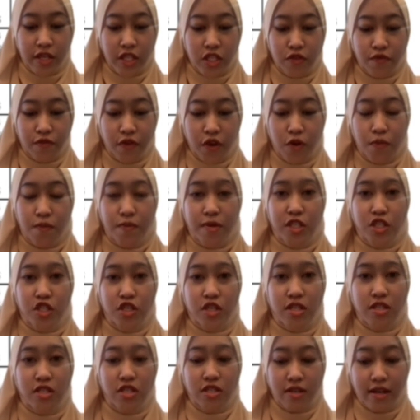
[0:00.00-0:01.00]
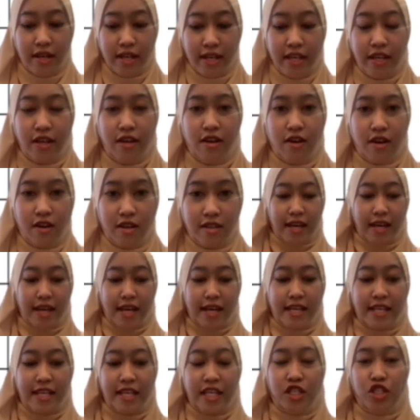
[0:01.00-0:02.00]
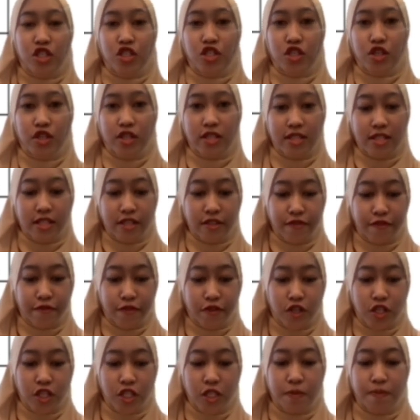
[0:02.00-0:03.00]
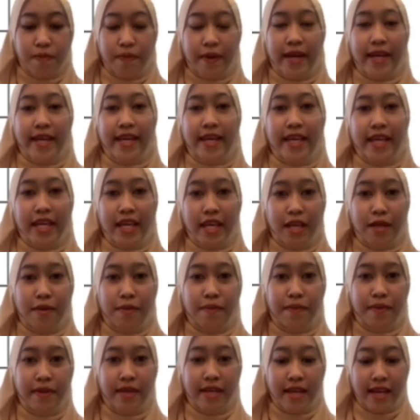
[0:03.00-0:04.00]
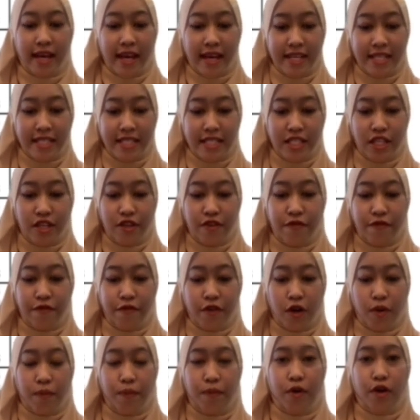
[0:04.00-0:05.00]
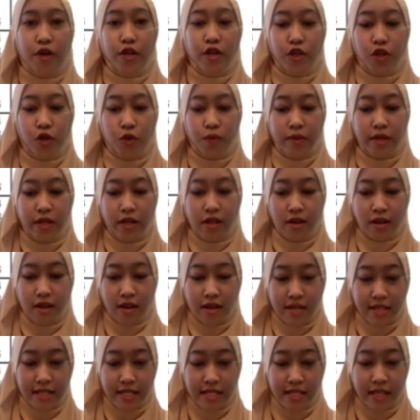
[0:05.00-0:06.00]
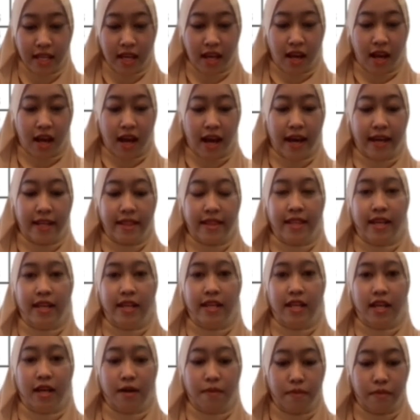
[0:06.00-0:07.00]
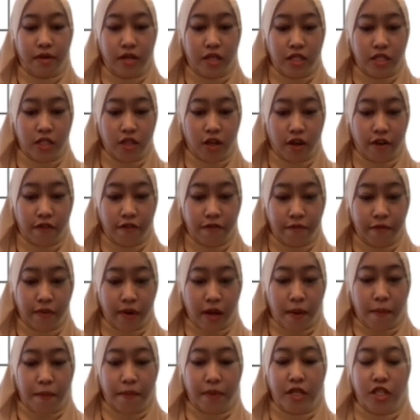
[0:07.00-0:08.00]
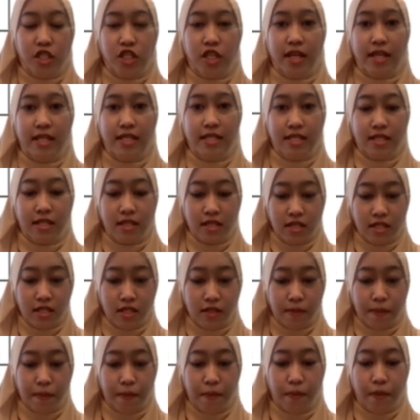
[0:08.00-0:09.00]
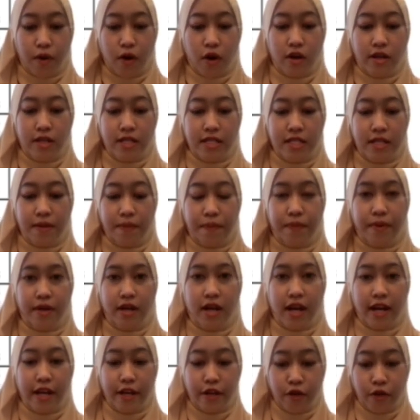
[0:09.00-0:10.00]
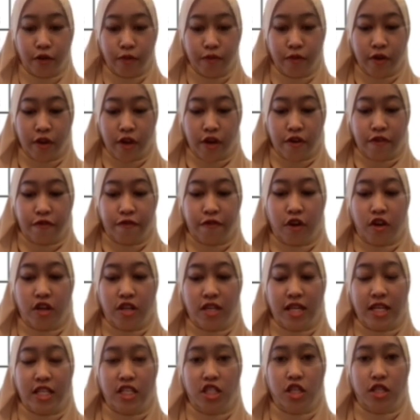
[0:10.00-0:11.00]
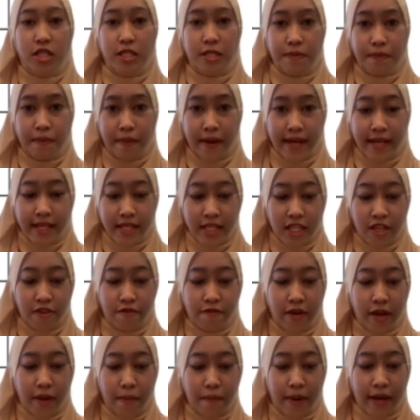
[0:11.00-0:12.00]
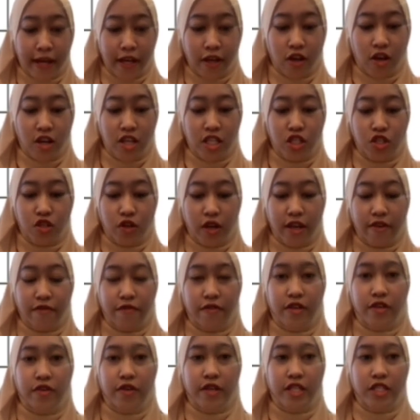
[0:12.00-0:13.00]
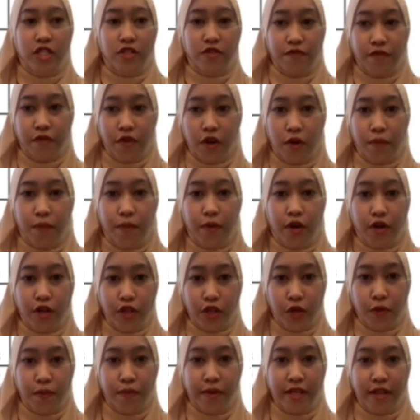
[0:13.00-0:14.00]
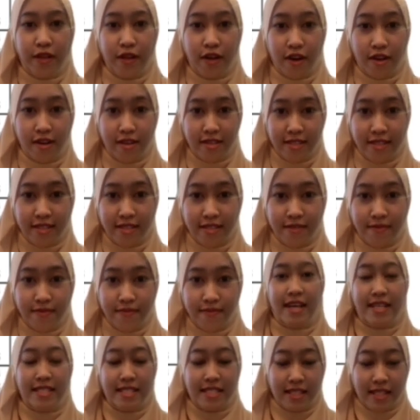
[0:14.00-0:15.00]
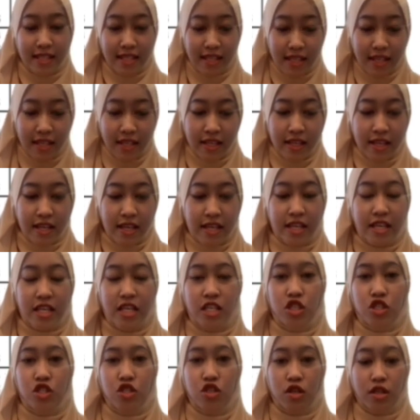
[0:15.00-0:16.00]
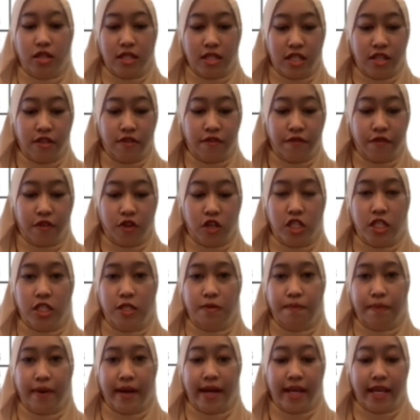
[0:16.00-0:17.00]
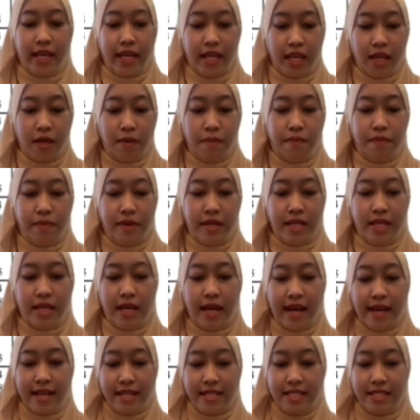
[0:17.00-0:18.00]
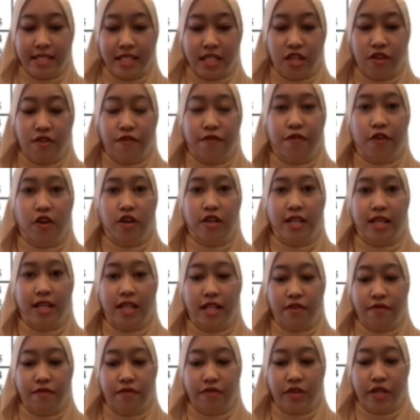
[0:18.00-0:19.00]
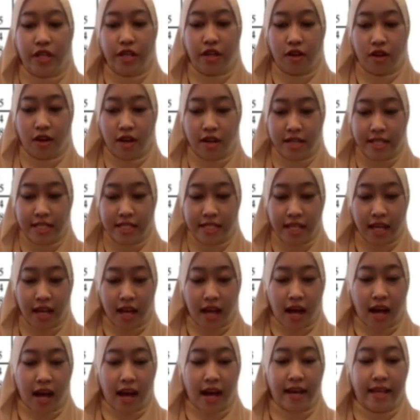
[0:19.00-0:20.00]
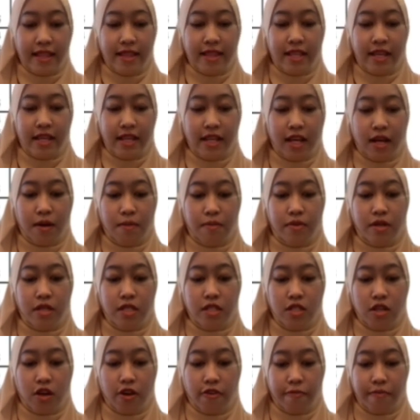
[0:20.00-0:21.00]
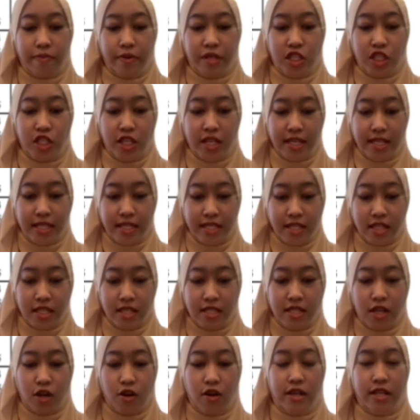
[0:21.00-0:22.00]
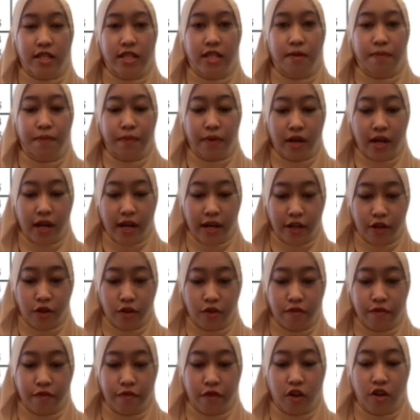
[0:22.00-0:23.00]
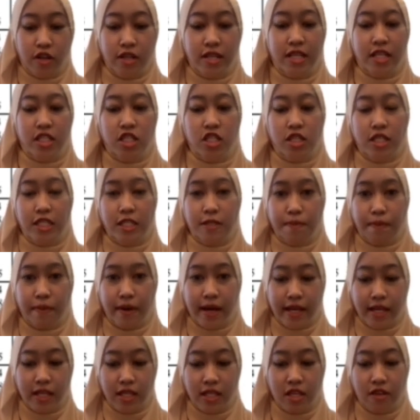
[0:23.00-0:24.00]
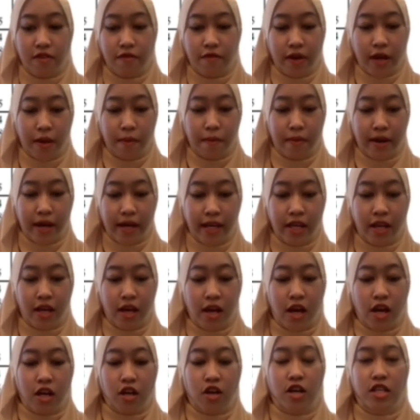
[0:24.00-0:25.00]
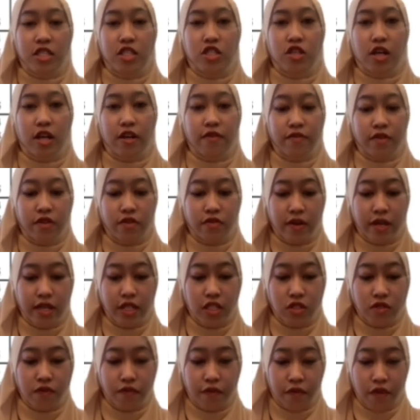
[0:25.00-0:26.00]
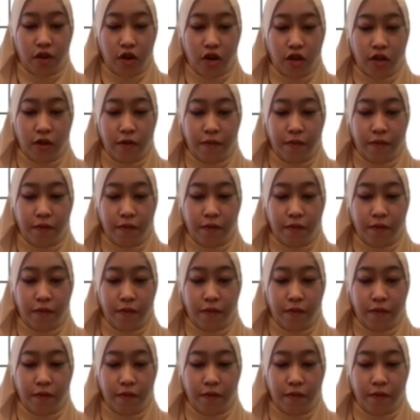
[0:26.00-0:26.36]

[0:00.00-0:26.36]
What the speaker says: for machines running cost. Each total for spike A, B, and C for procurement cost. I take numbers of purchases order per annum for each spike divided by cost driver rates for procurement costs. Lastly, each total for spike A, B, and C for delivery costs. I take numbers of purchases order per annum for each spike divided by cost driver rates for